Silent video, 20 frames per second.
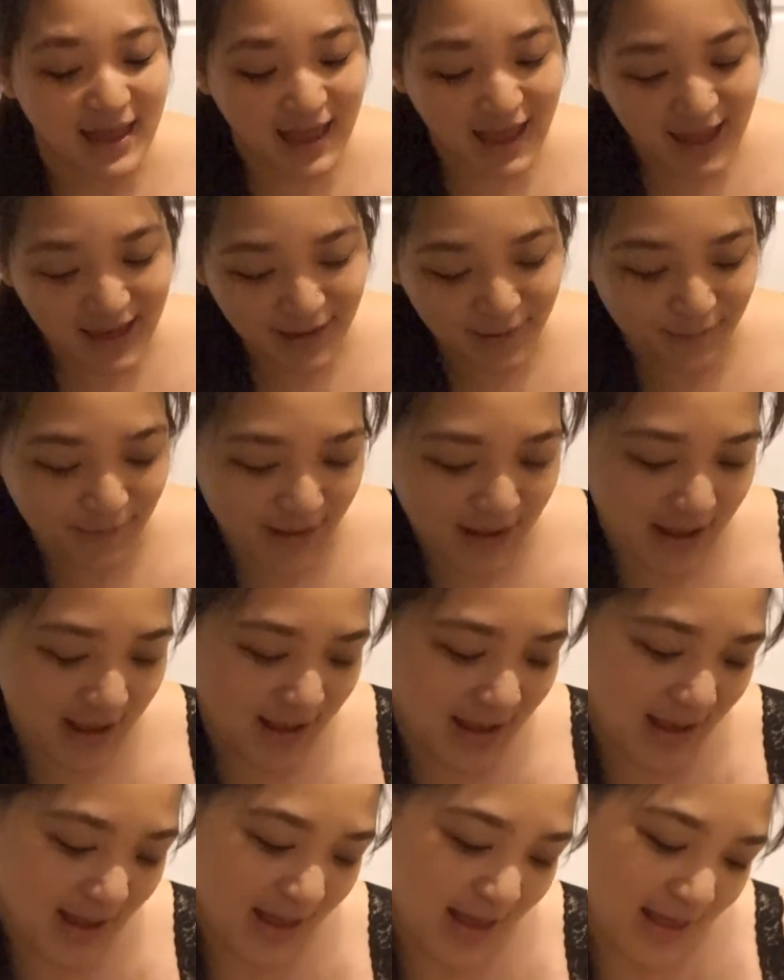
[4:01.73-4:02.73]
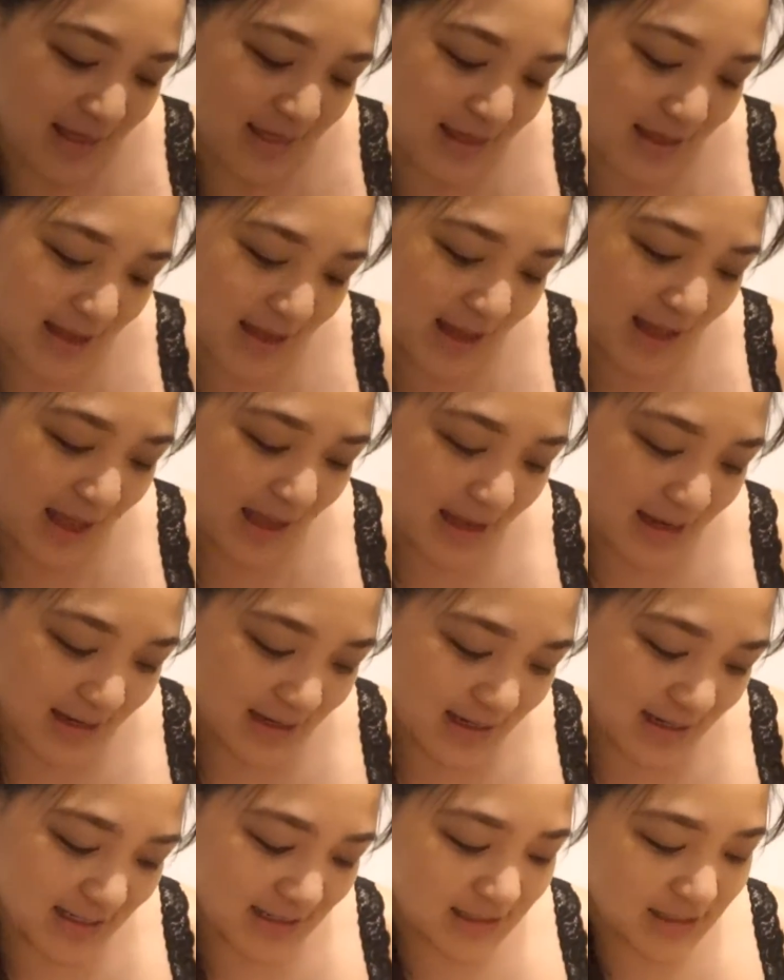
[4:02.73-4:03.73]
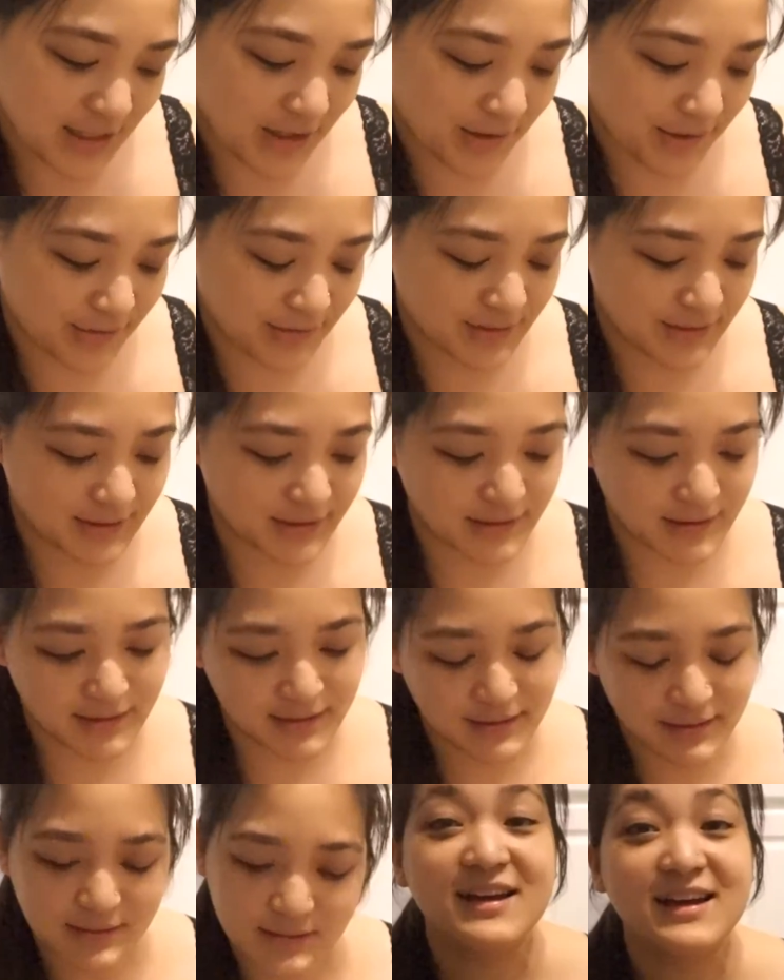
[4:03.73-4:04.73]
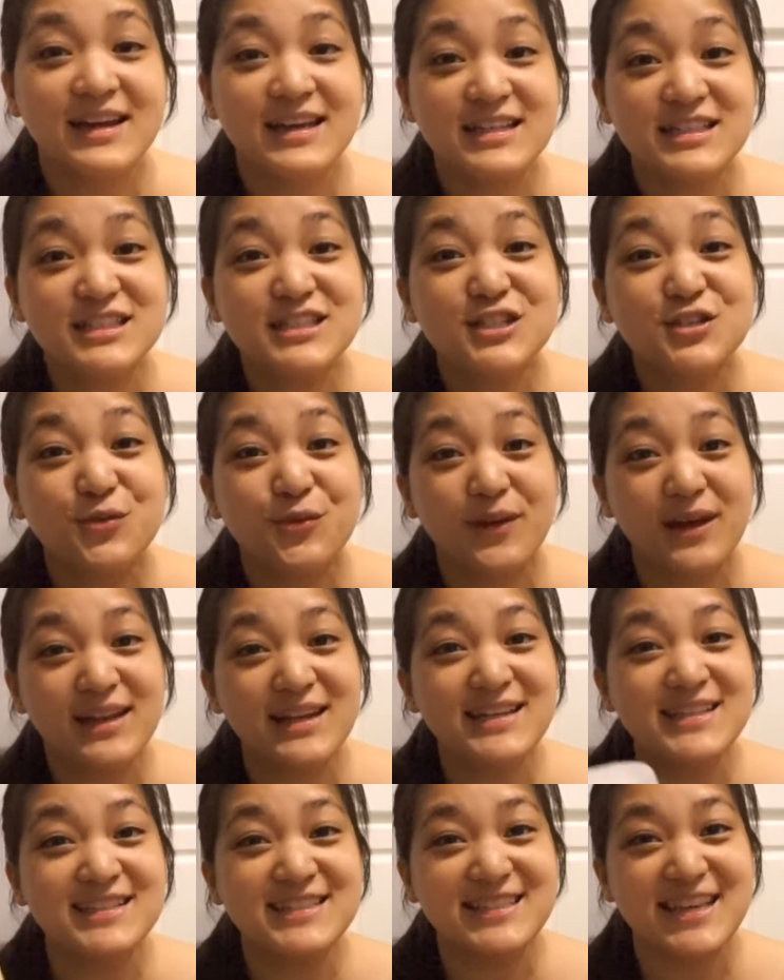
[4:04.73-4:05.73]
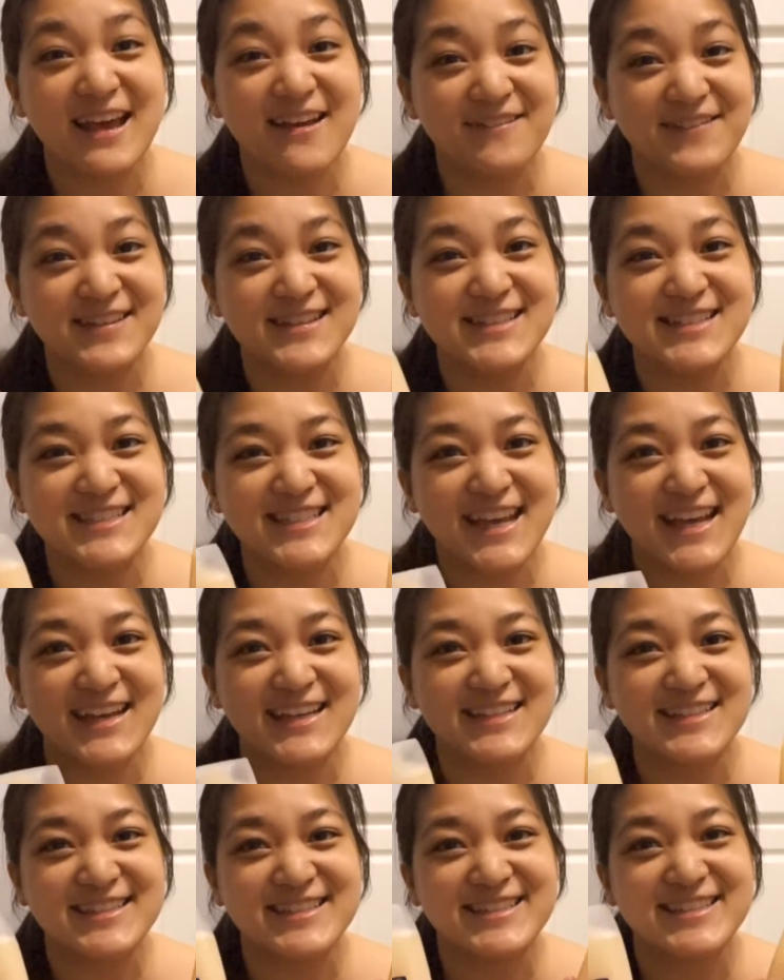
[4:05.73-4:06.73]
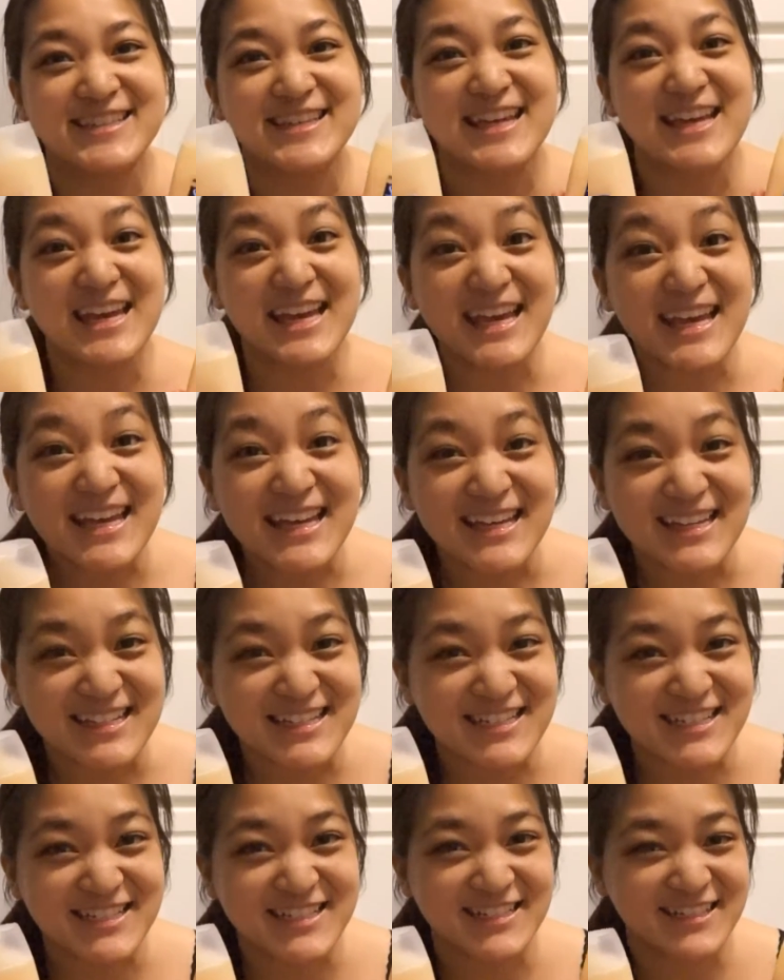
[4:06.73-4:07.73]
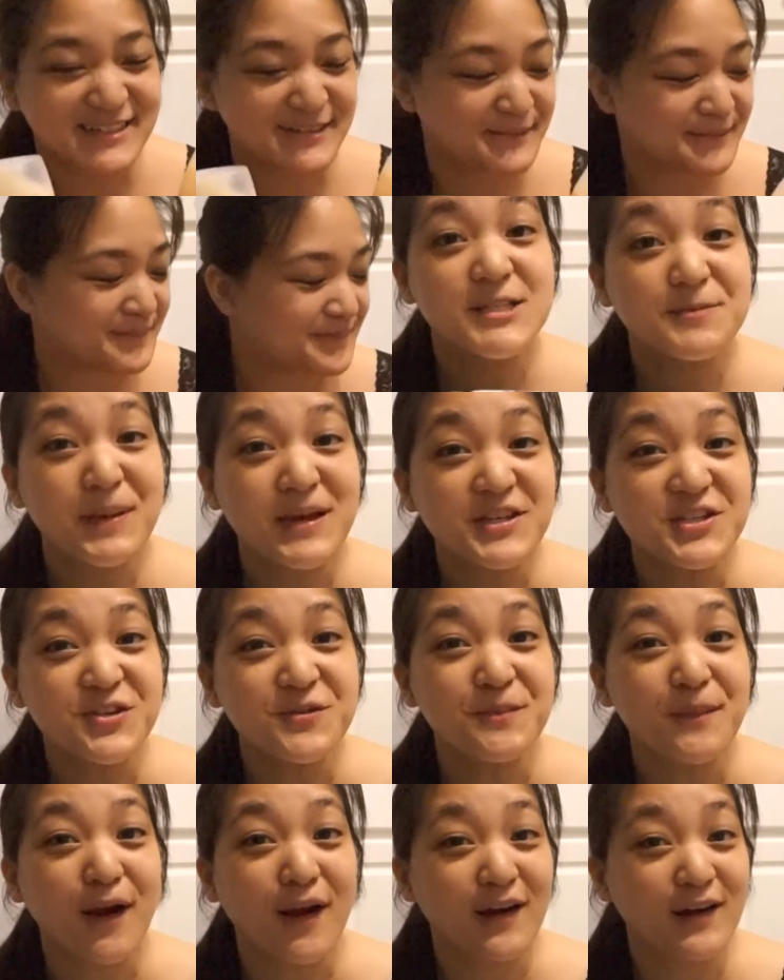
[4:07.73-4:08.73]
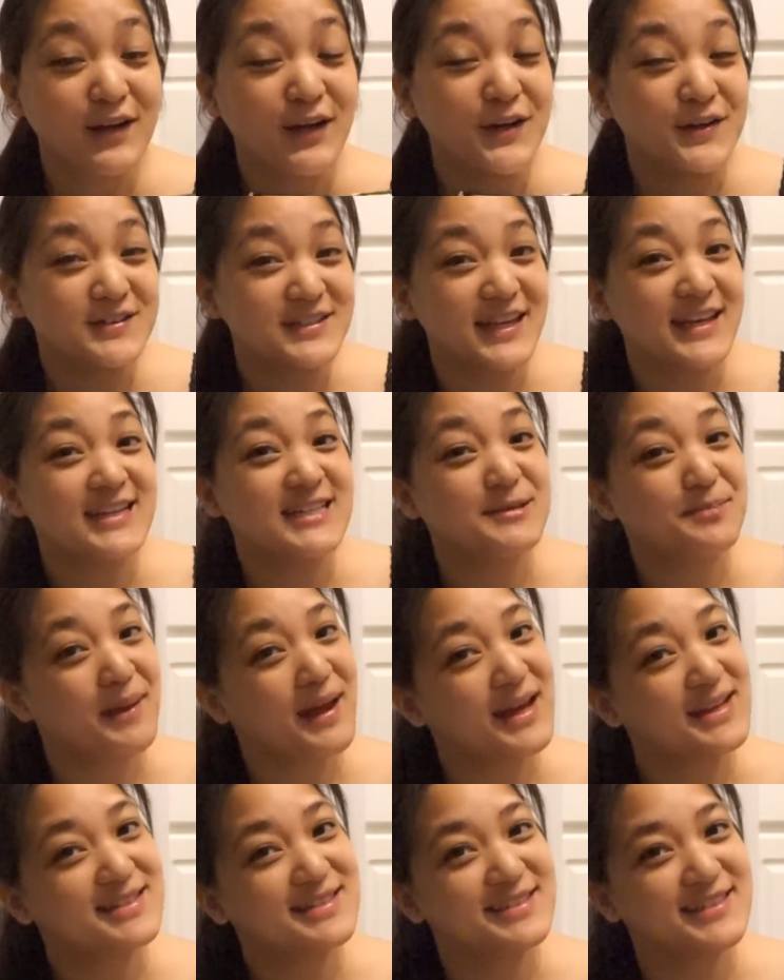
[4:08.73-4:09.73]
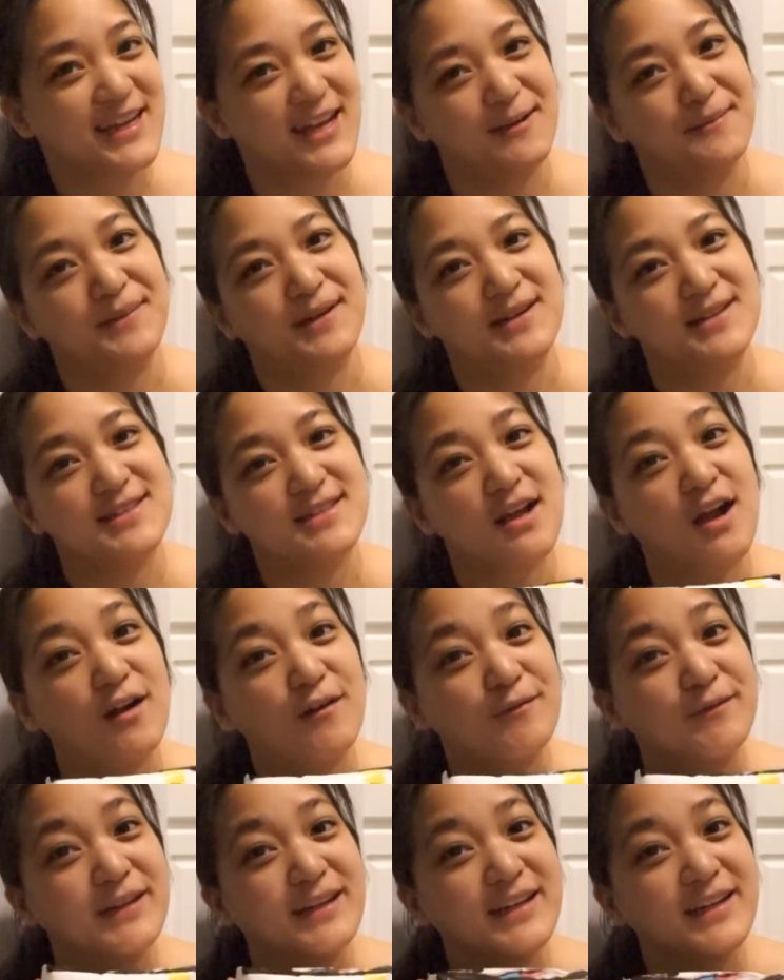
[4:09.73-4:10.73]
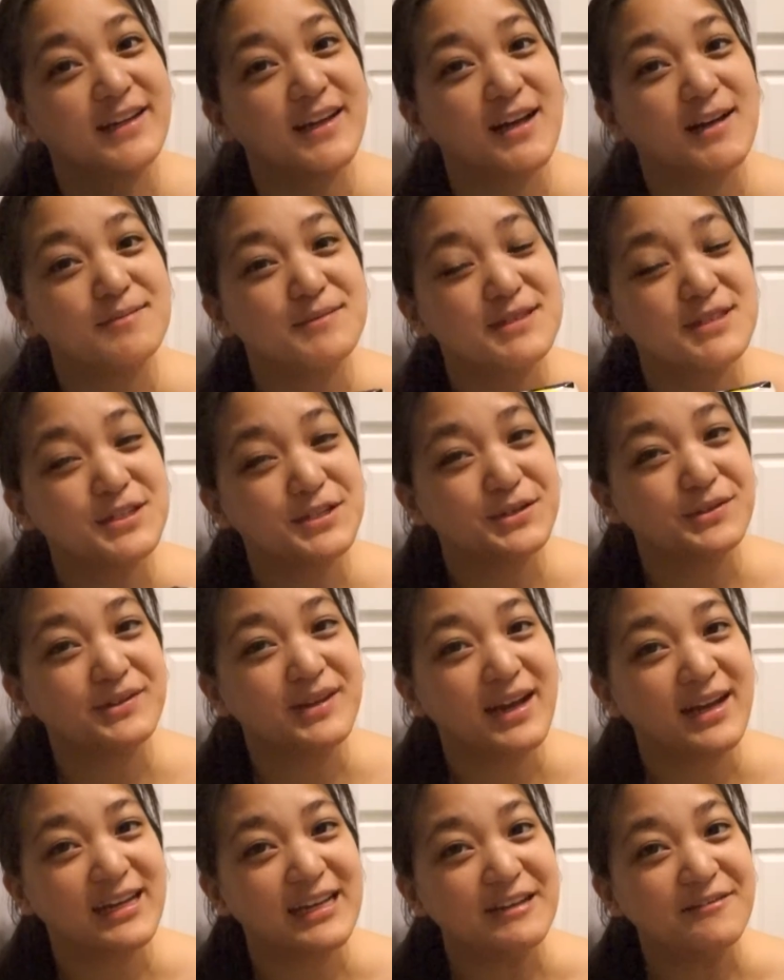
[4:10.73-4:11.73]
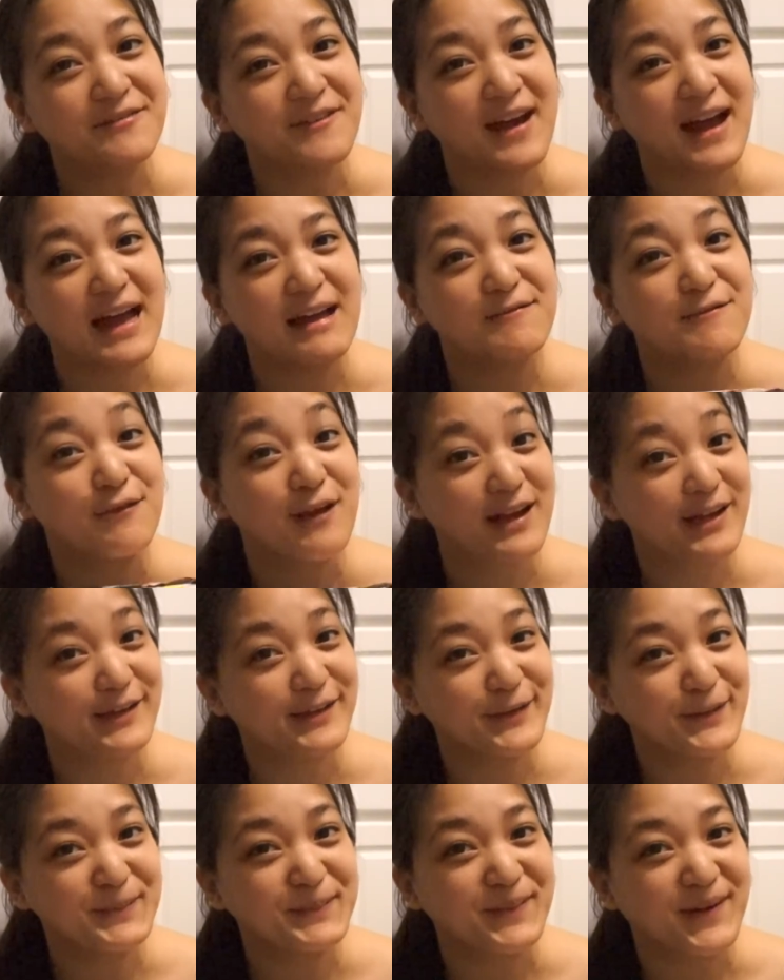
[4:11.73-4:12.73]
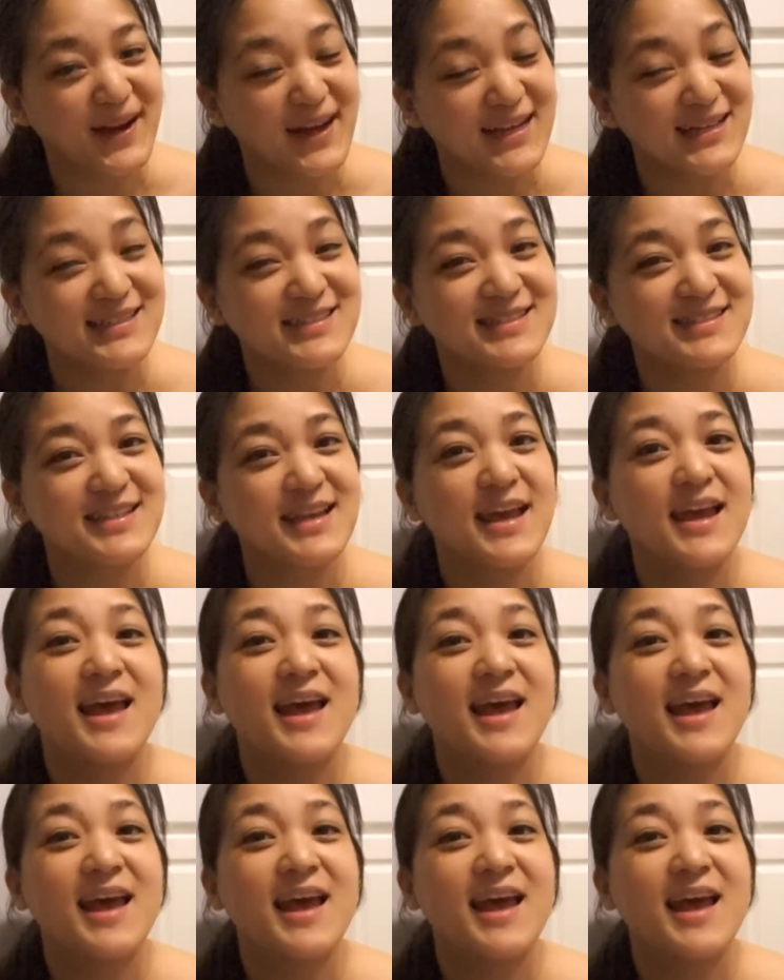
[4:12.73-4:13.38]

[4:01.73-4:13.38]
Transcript: Anyway, the ending total is 27 cents each. Special Mark Kotex pads and tampons are ringing up $2.95 regular price.